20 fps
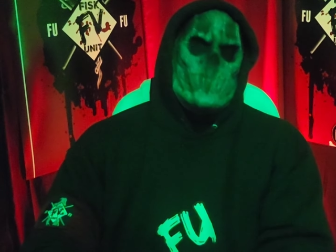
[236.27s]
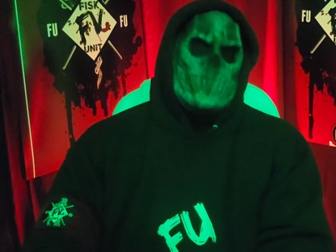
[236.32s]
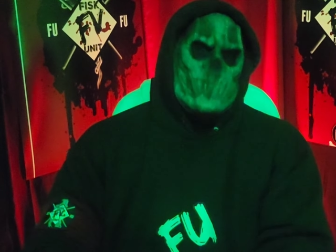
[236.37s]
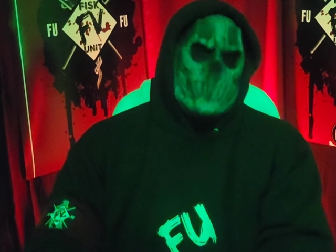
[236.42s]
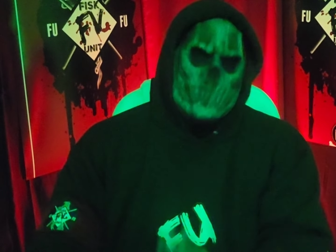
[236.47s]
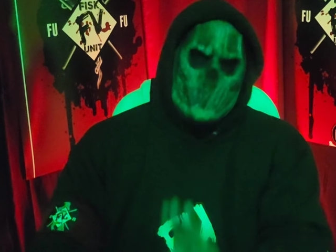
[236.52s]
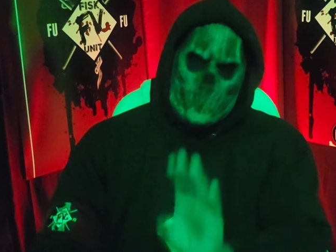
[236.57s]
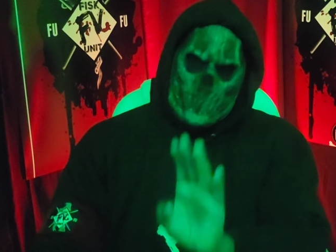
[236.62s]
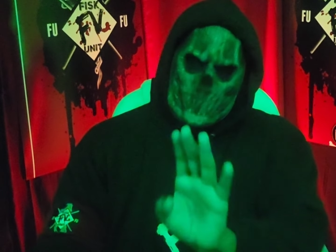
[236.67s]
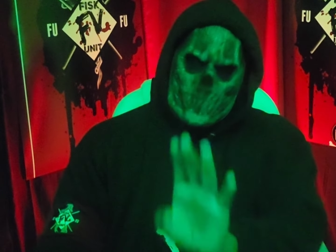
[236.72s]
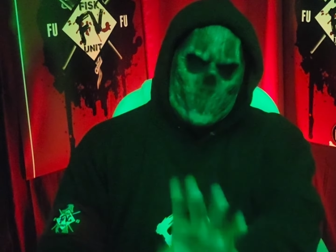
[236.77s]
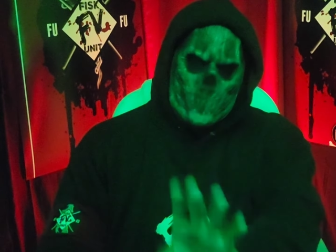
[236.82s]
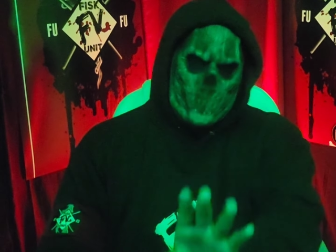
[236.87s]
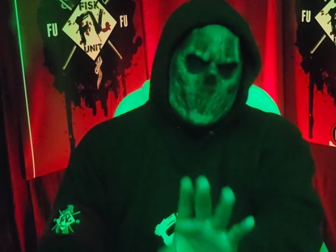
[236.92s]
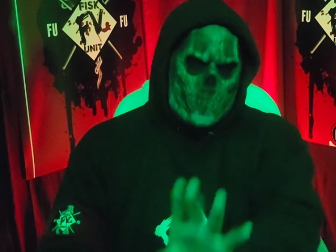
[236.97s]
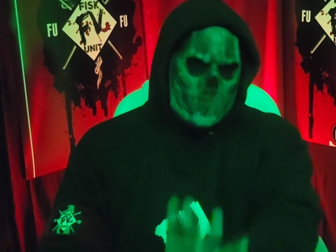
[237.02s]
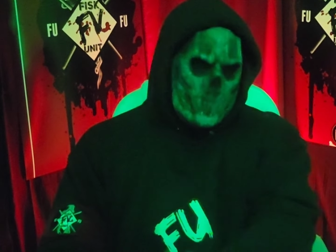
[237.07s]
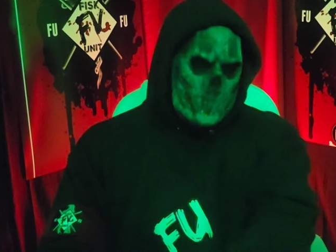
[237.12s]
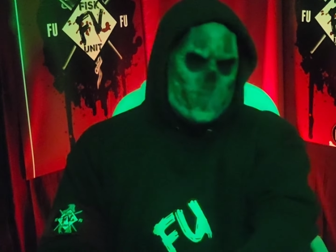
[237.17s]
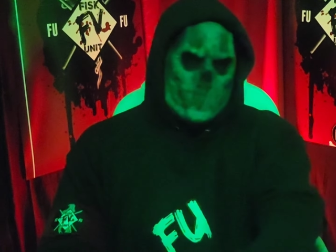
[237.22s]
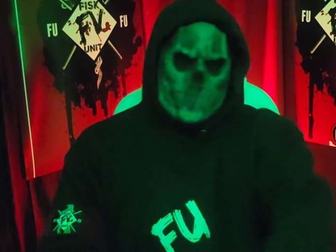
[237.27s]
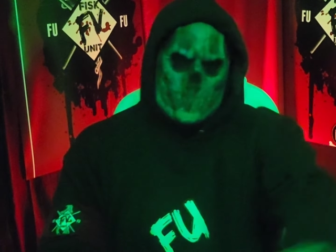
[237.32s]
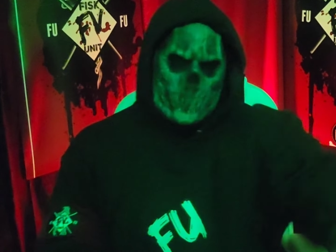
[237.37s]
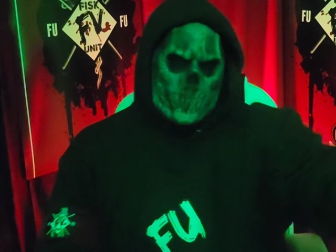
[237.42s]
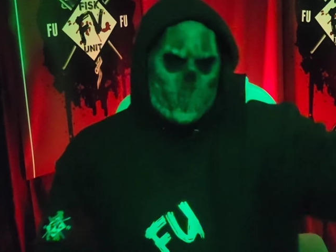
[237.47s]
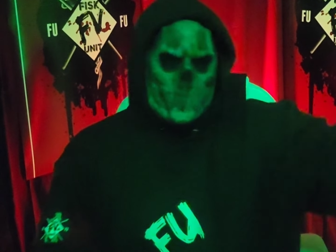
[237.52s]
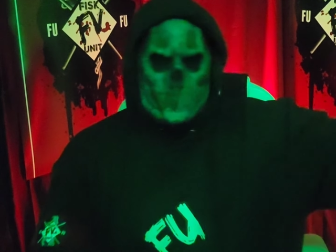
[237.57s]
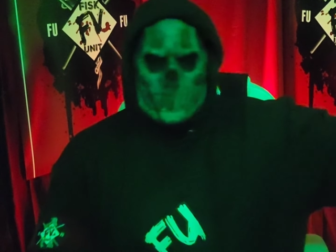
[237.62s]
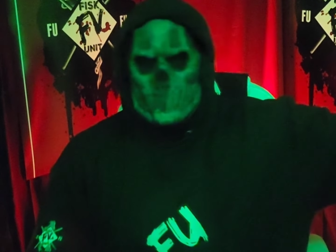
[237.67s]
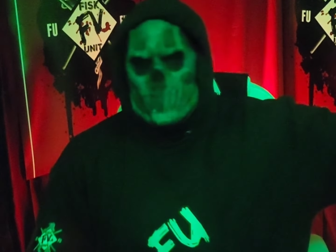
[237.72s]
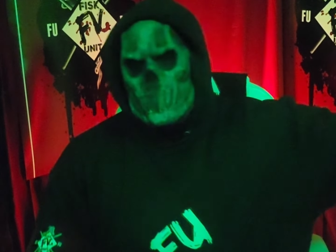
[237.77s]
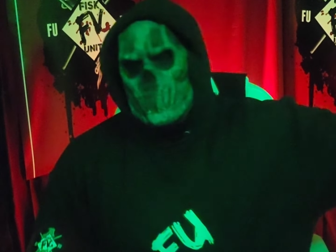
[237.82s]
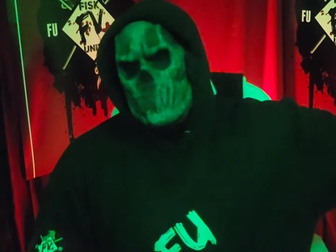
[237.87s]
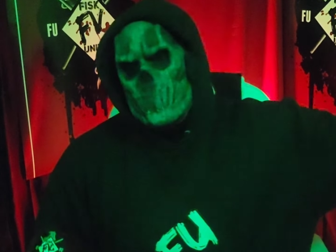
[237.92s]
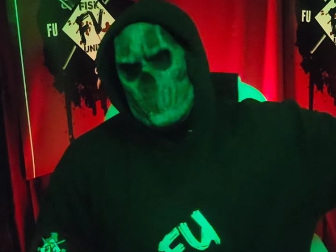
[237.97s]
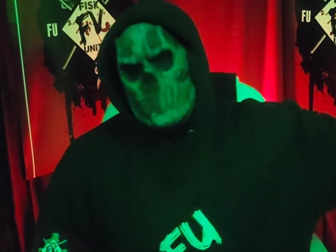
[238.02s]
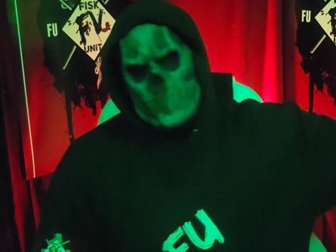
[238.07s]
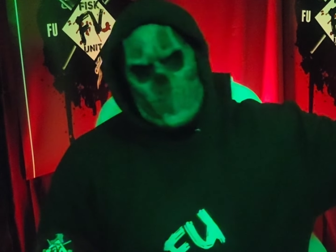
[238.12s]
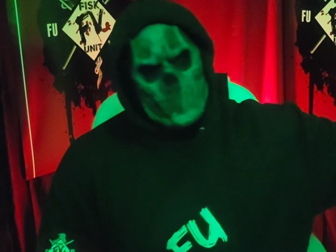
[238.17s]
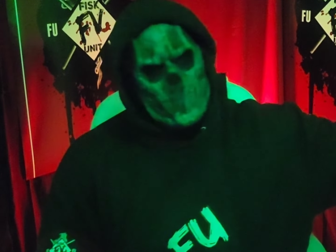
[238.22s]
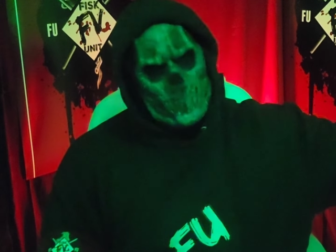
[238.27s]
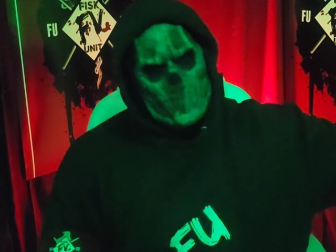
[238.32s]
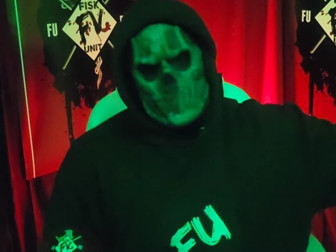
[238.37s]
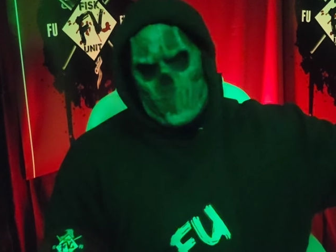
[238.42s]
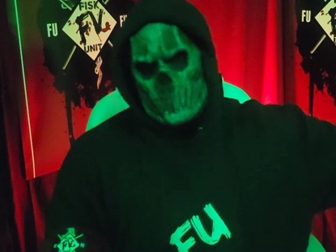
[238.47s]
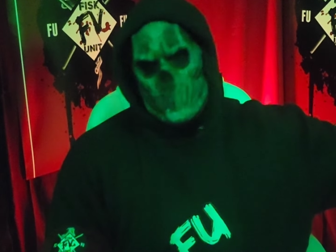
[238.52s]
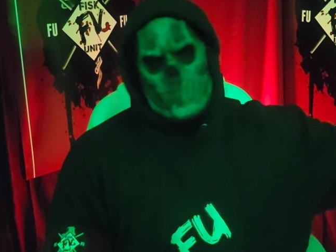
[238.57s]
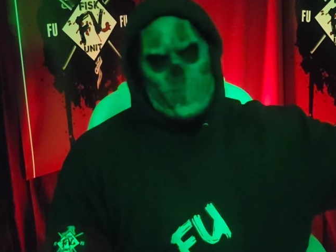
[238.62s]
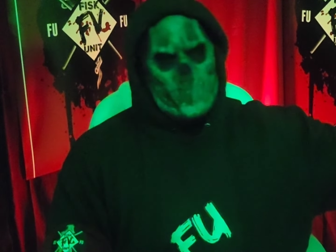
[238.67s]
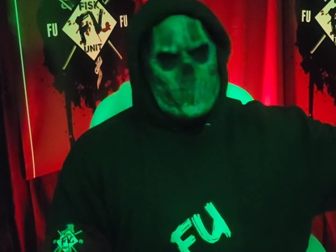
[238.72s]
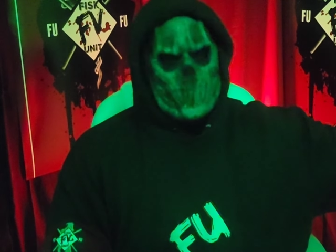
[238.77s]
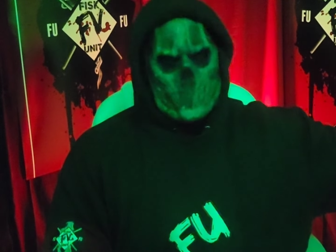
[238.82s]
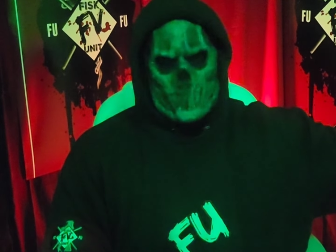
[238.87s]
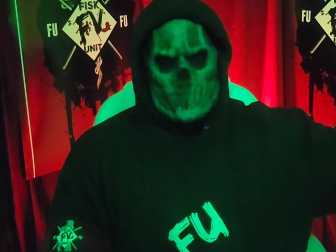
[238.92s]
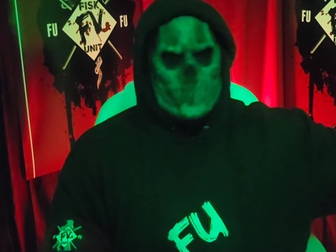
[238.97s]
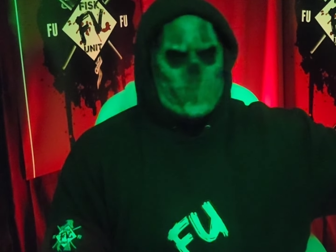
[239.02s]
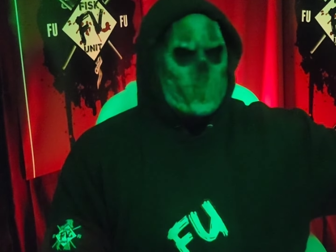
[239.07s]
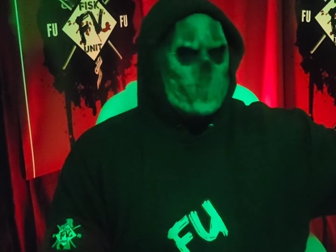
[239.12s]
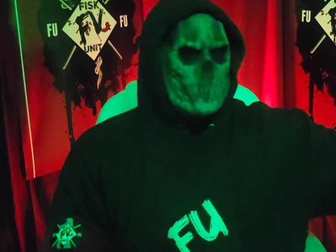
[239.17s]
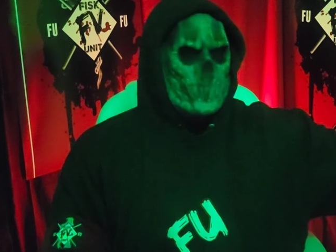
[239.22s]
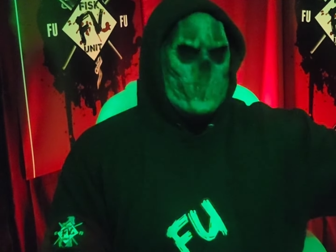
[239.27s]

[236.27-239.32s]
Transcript: Y'all embraced me before Giants fans embraced me.